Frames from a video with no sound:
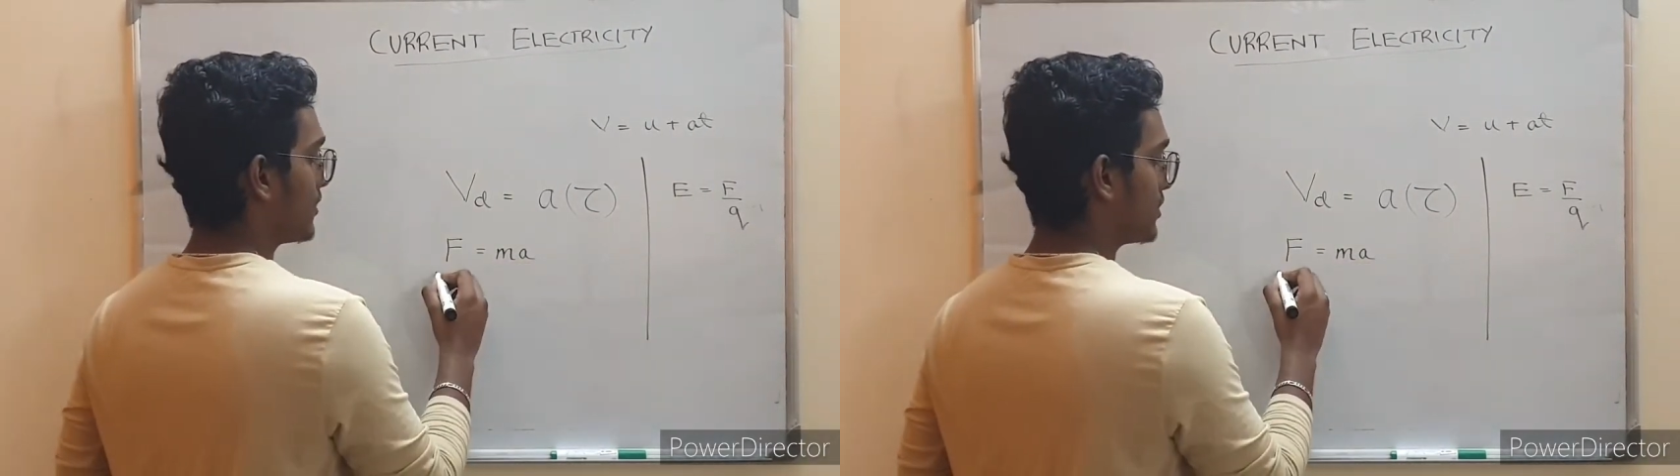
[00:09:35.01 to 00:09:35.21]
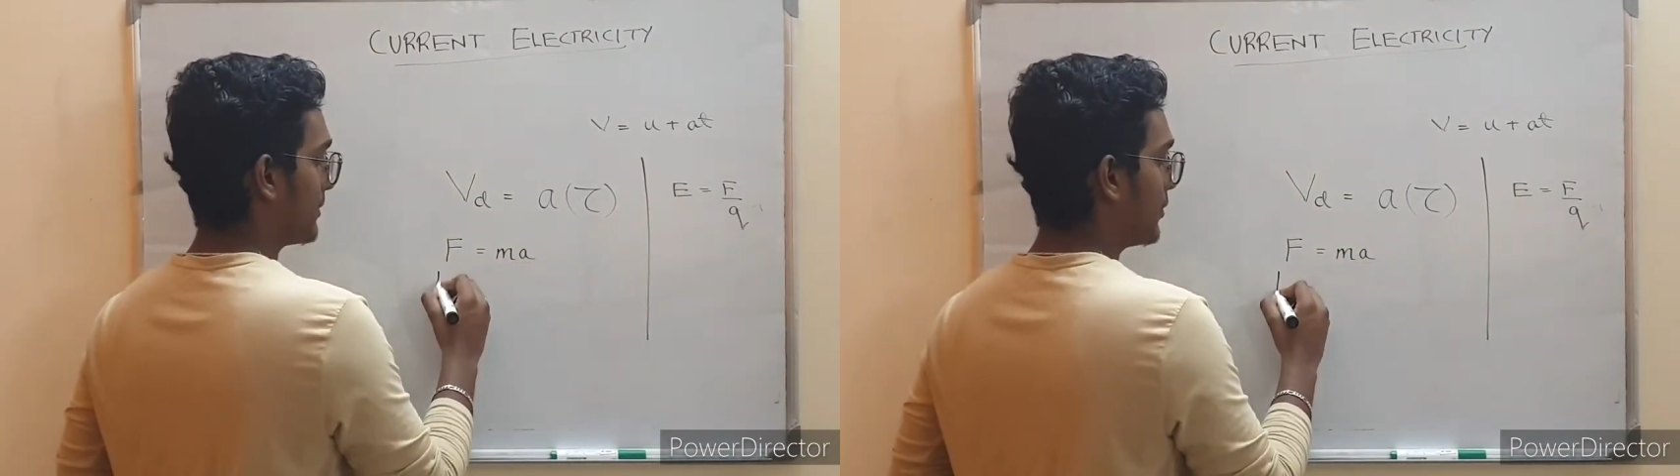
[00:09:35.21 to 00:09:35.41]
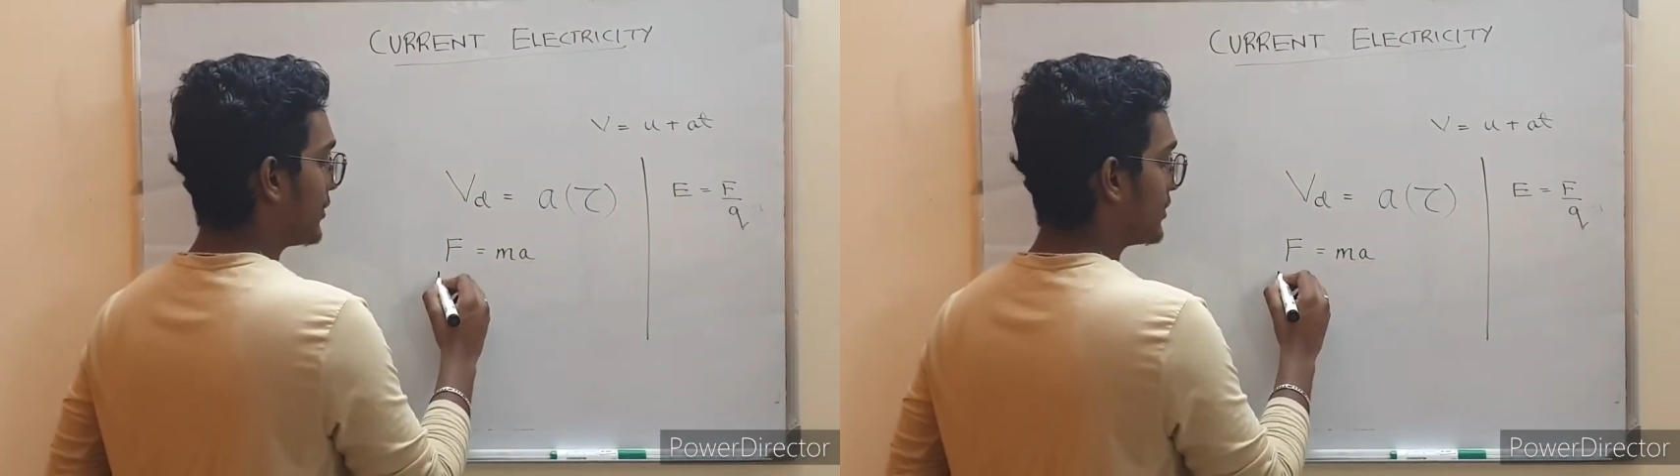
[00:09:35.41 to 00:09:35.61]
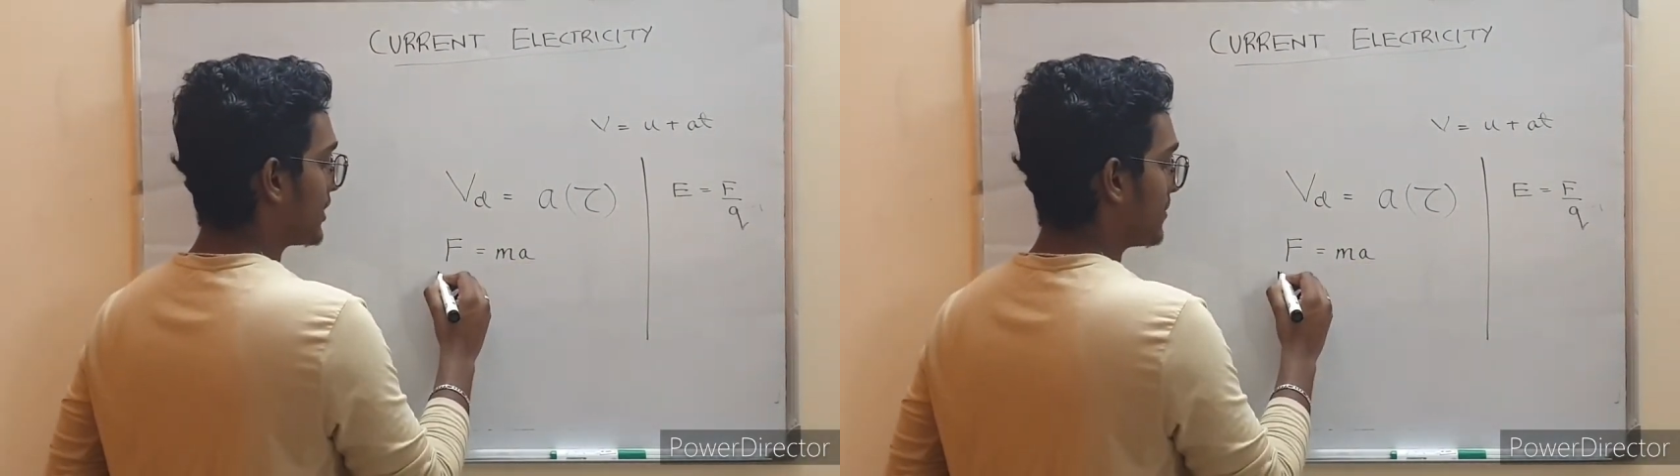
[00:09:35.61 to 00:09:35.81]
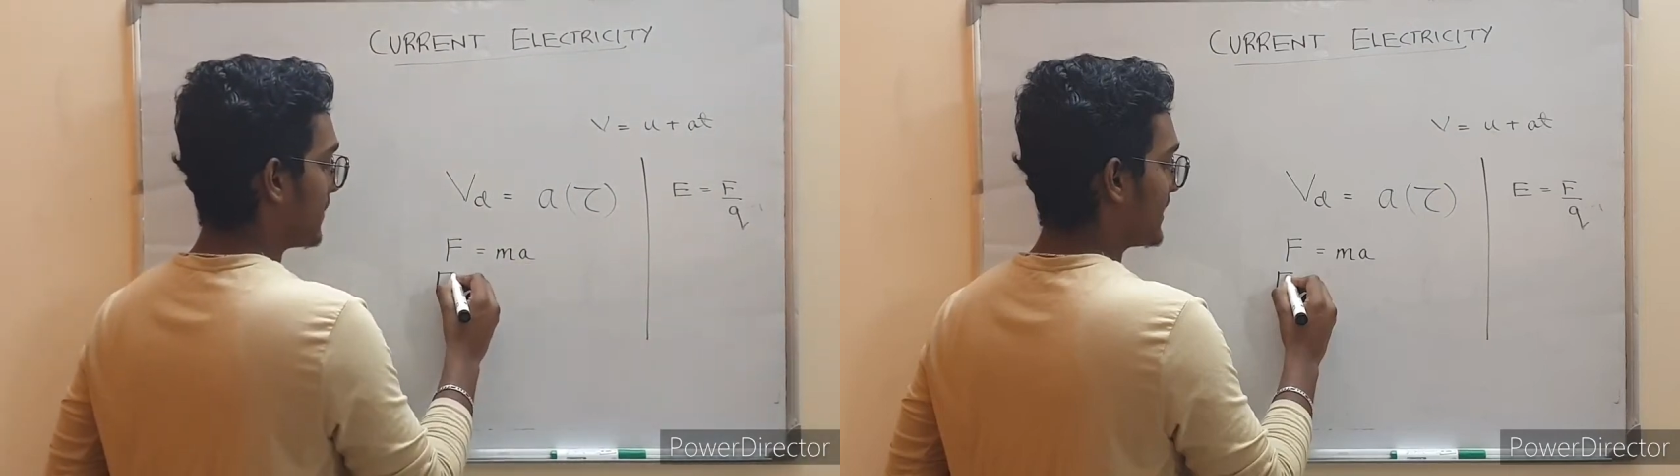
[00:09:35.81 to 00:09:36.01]
So I'm going to
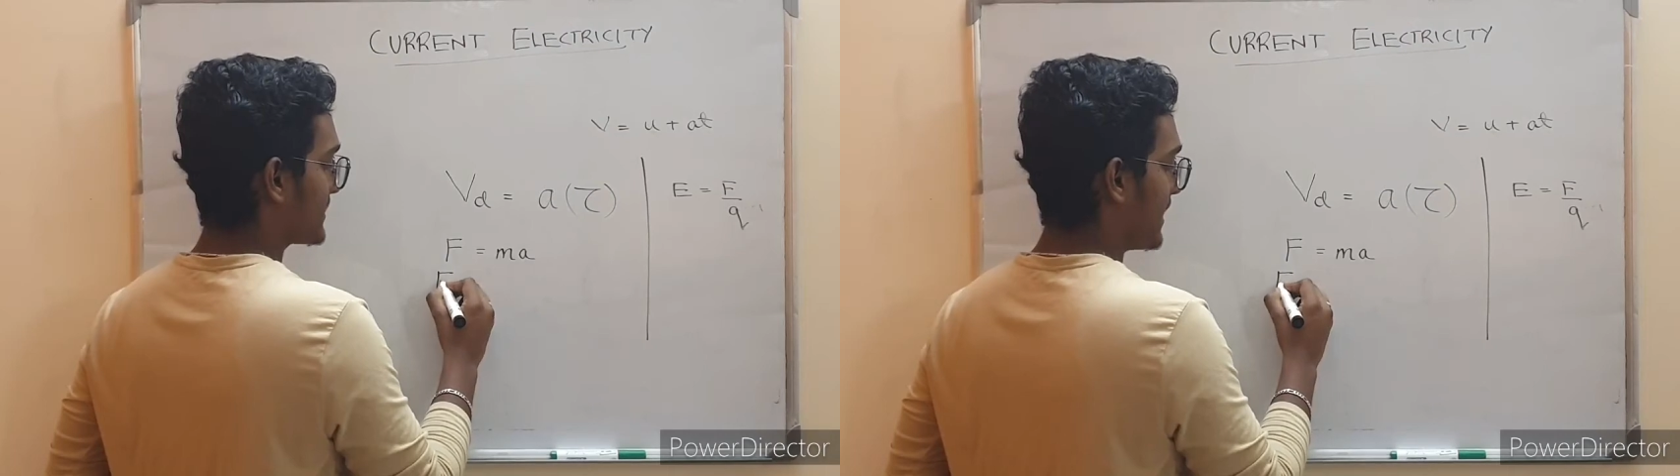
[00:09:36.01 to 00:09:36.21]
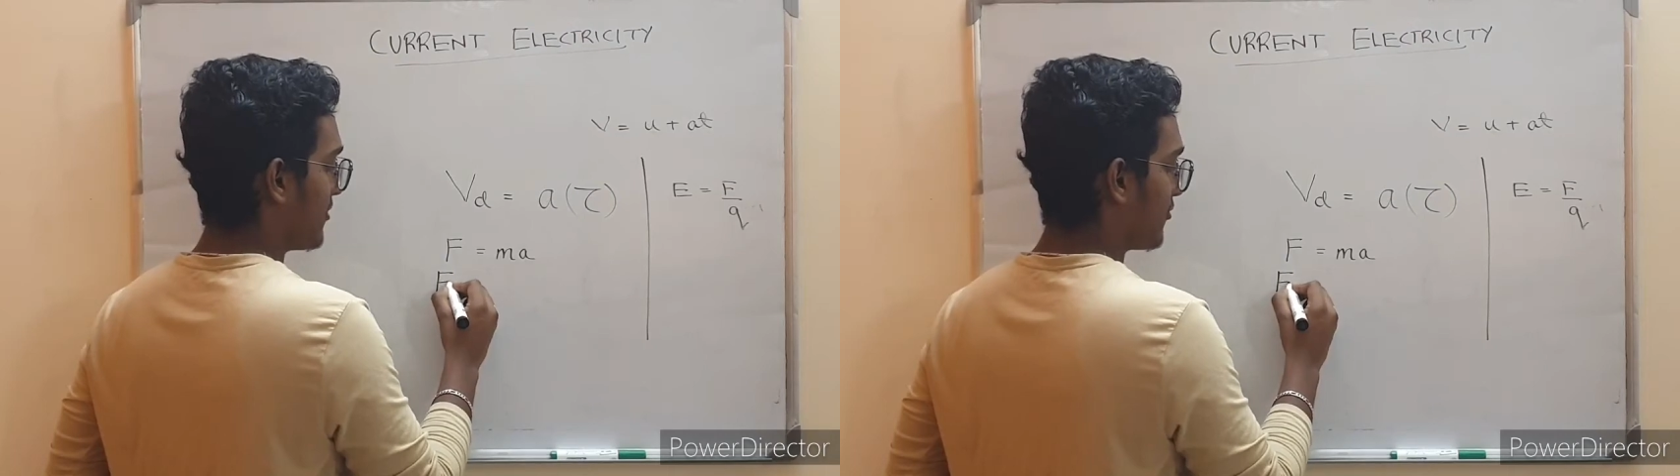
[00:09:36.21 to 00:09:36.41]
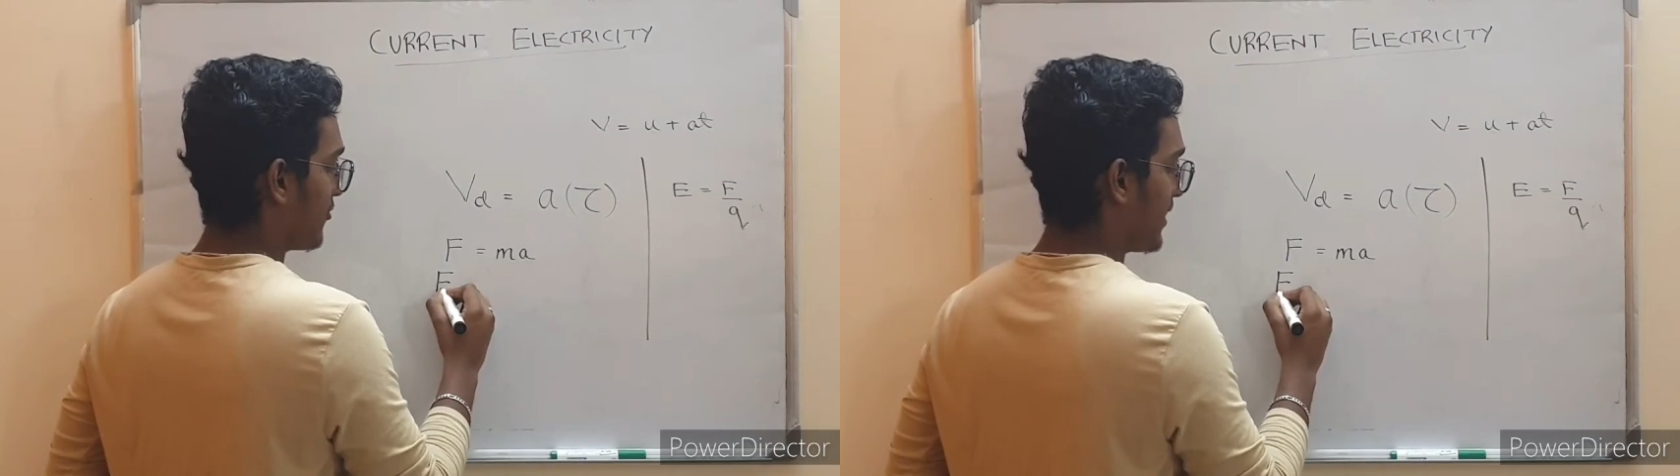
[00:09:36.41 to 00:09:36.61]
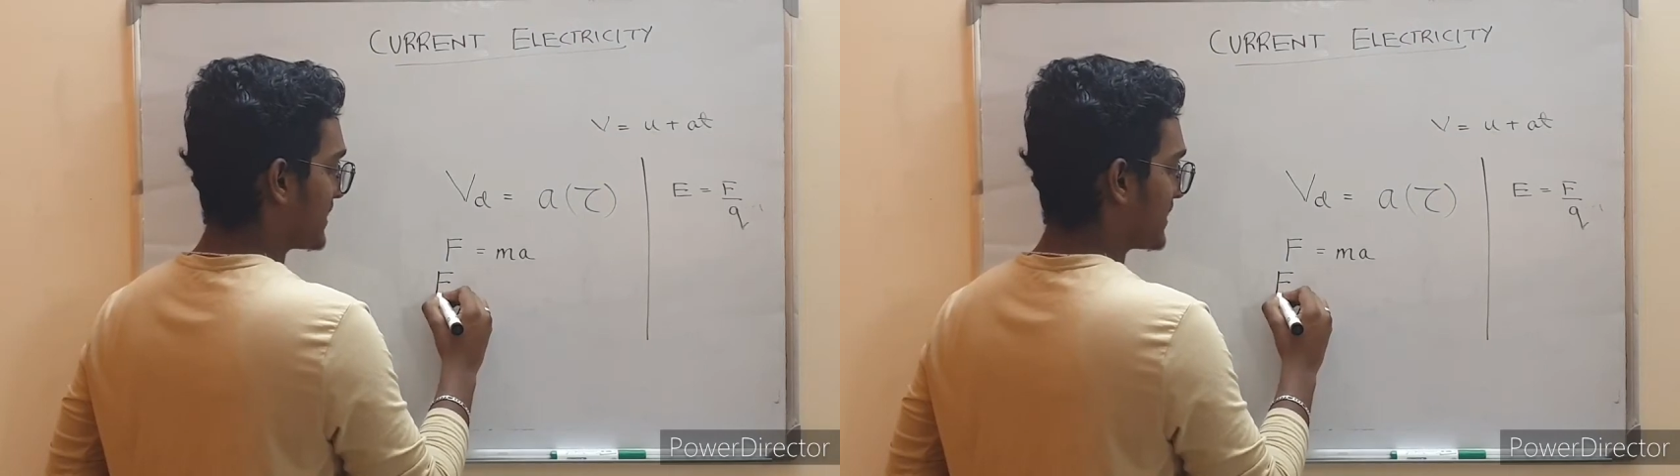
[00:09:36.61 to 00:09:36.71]
replace F